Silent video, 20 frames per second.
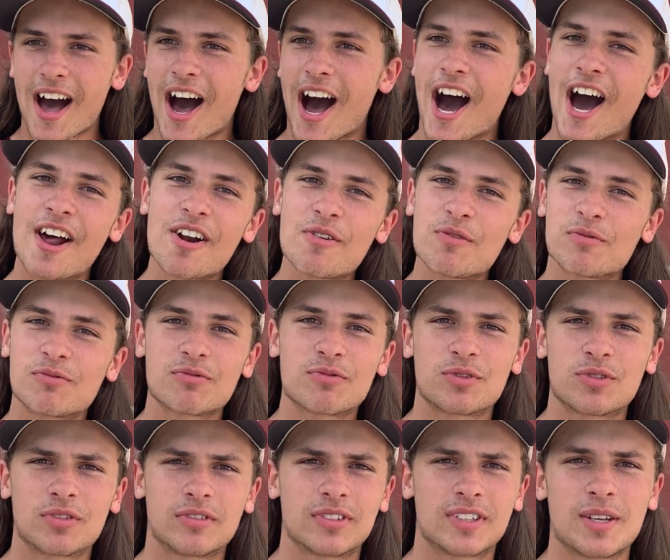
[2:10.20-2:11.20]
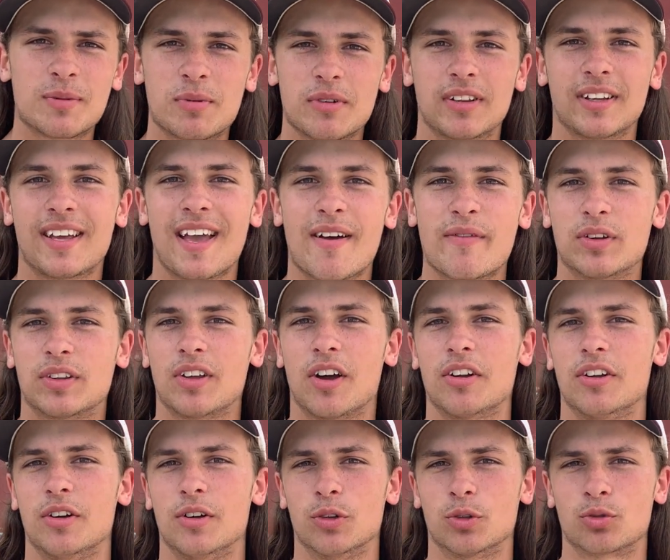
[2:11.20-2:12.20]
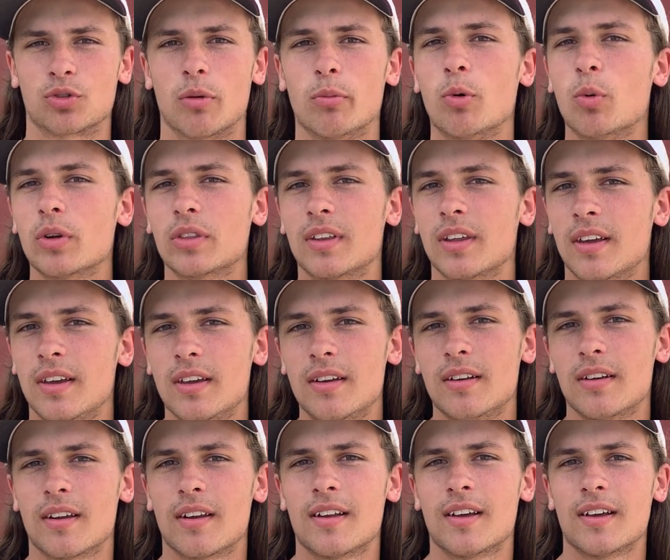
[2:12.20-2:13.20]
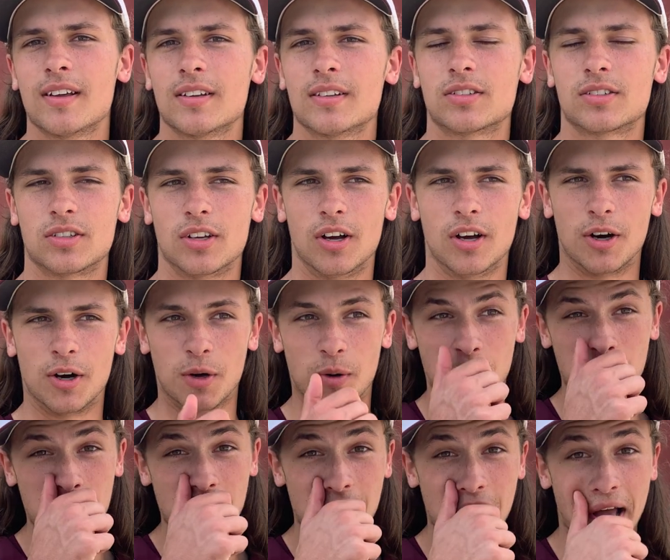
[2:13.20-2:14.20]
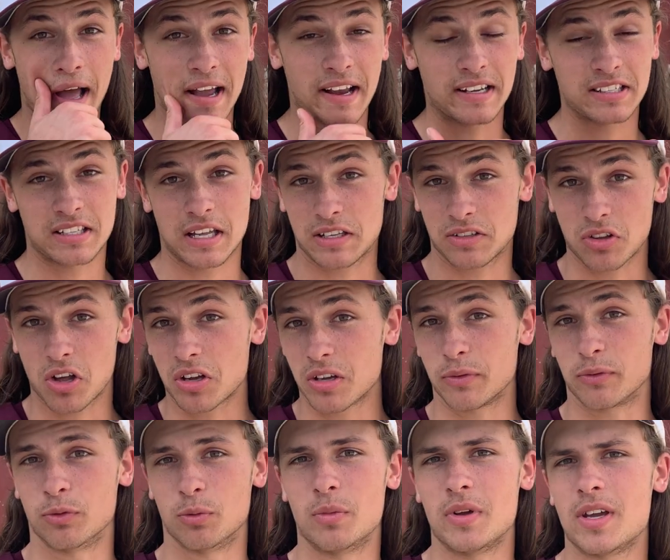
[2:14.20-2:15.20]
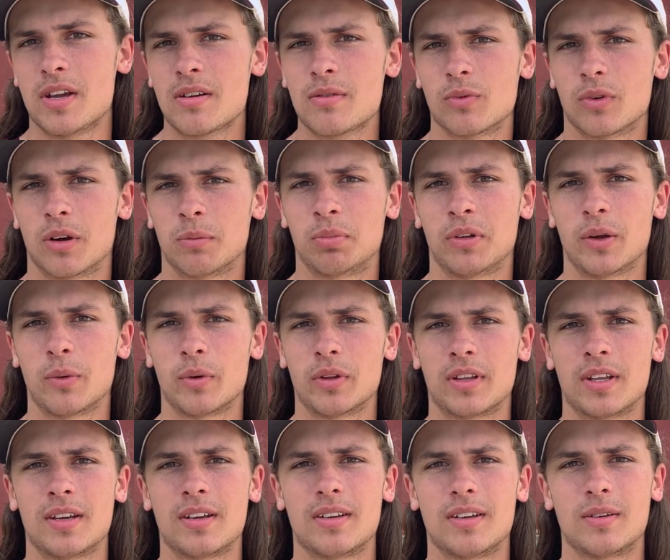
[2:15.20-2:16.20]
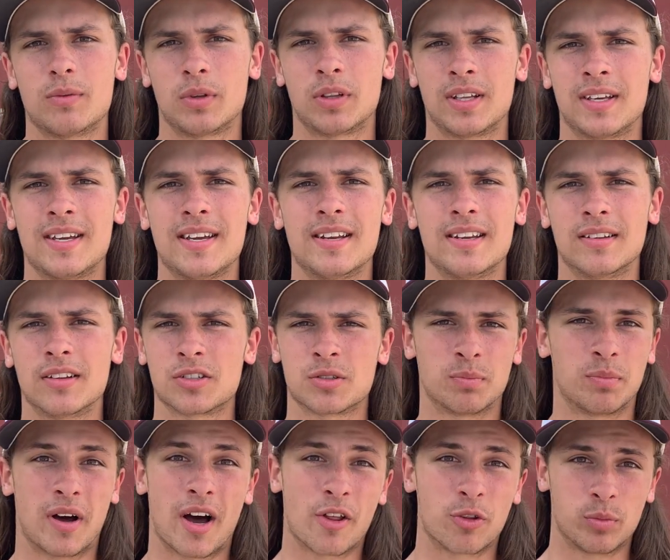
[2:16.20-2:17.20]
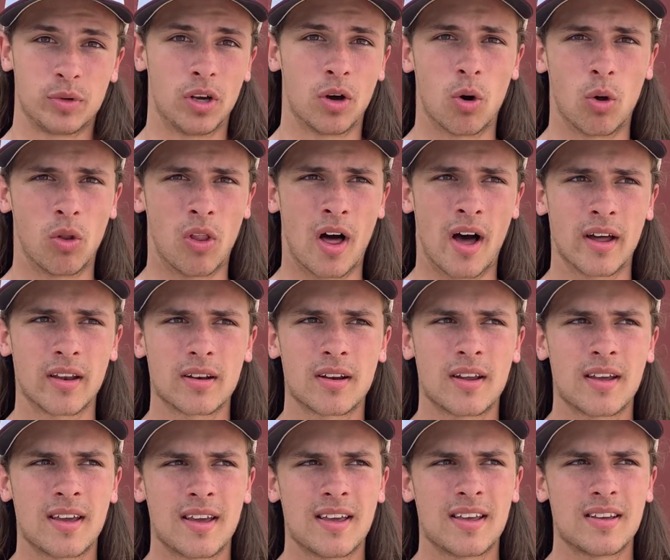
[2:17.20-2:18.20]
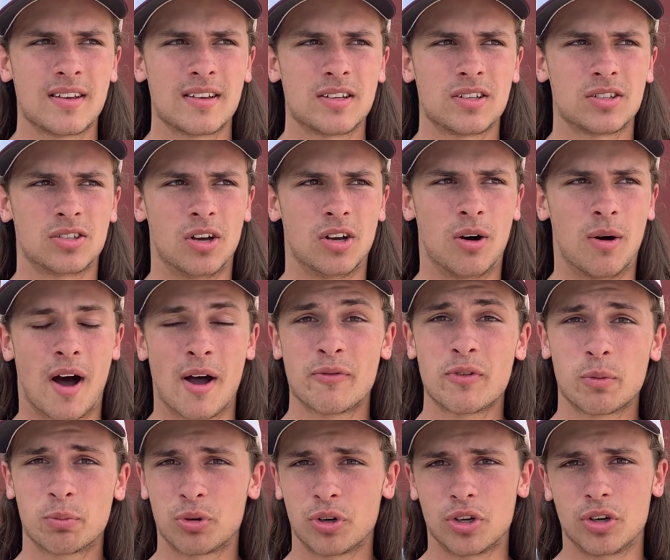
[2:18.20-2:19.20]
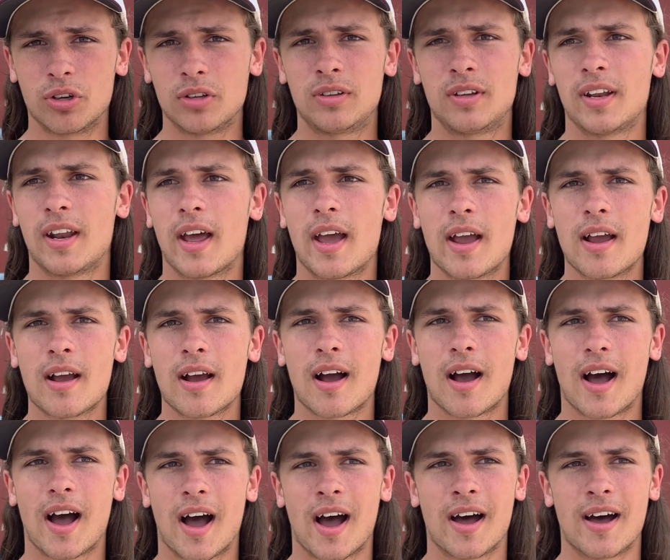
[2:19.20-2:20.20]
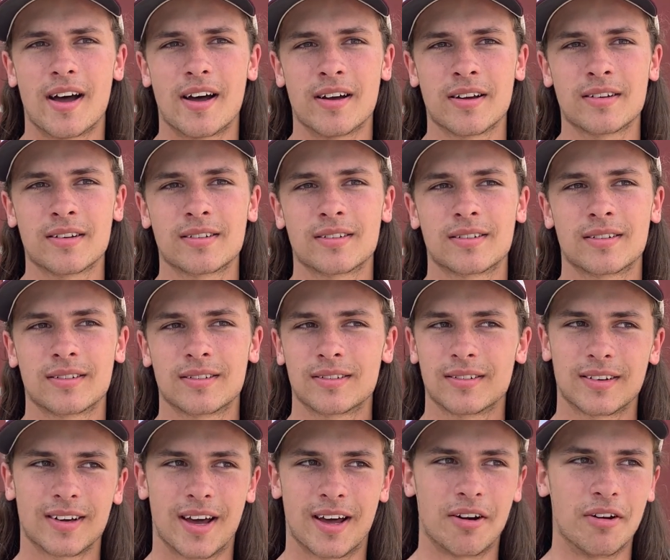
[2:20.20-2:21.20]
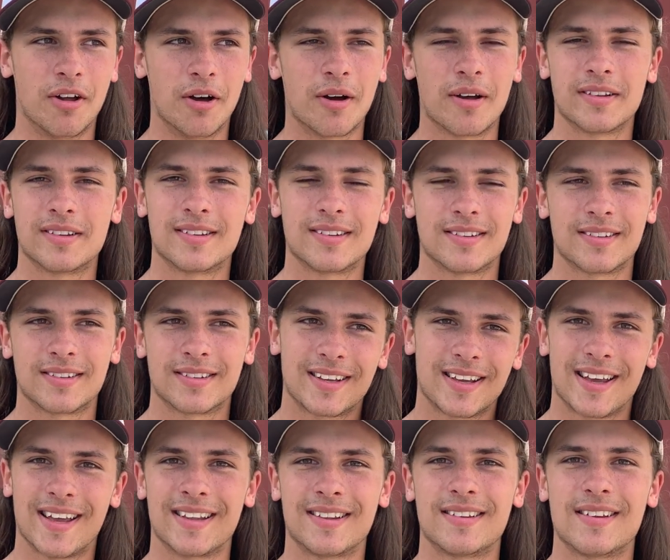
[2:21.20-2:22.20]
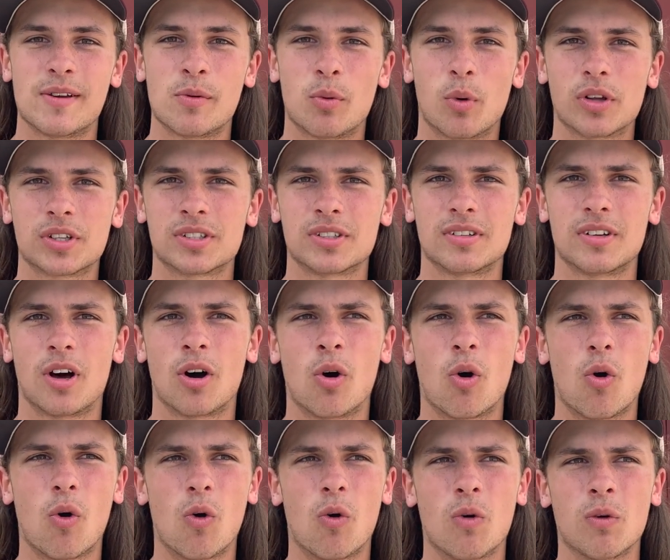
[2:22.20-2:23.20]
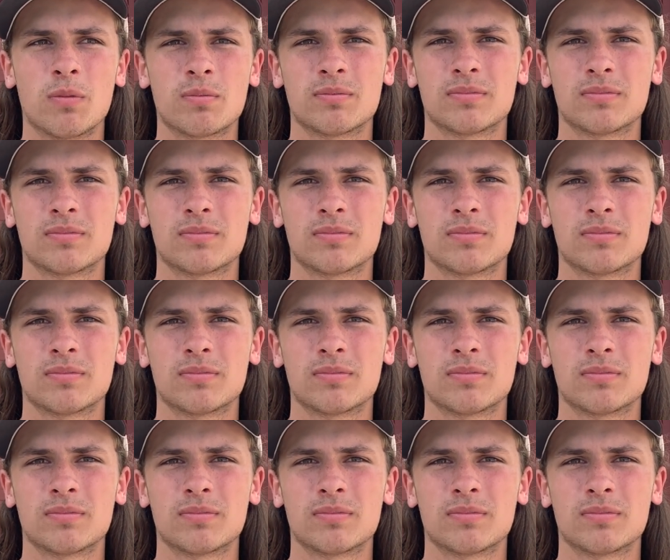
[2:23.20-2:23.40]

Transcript: I don't typically have a ton of trouble with the heat. So I guess that's lucky for me. When I'm playing with the, with the heat, it doesn't bother me a whole lot. So I felt pretty good today. Uh, I don't know, it, it, wasn't a whole